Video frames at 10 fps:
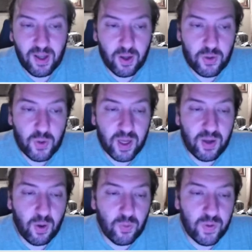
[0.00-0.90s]
You can
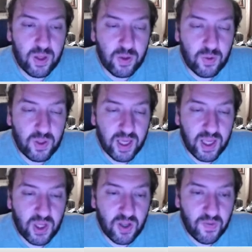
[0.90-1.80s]
only use each
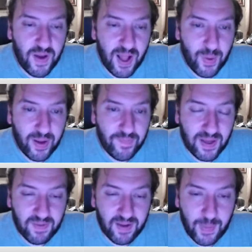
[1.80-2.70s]
of the following effects
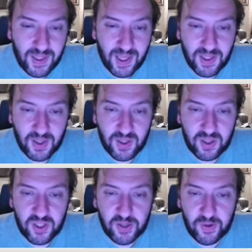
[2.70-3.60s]
of Cosmic Slicer
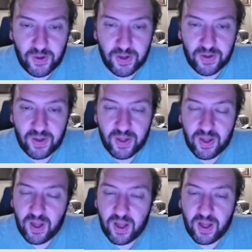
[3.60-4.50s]
Zero Royal.
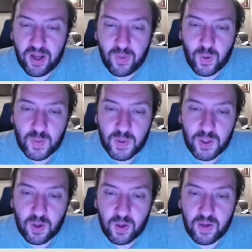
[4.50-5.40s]
Once per
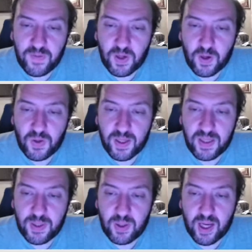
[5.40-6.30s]
turn, if this card is linked
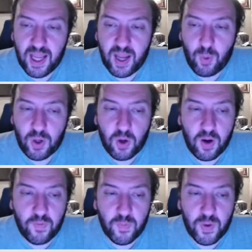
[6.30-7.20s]
summon, you can add one
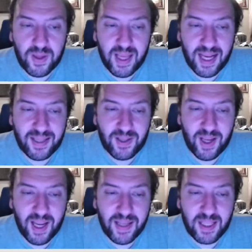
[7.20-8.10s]
card from your deck to your
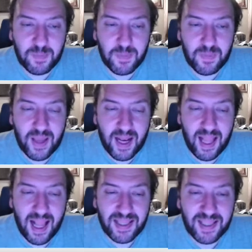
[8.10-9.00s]
hand that
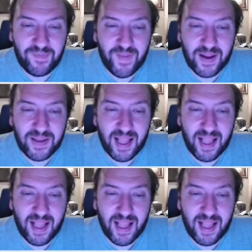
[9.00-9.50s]
has an effect that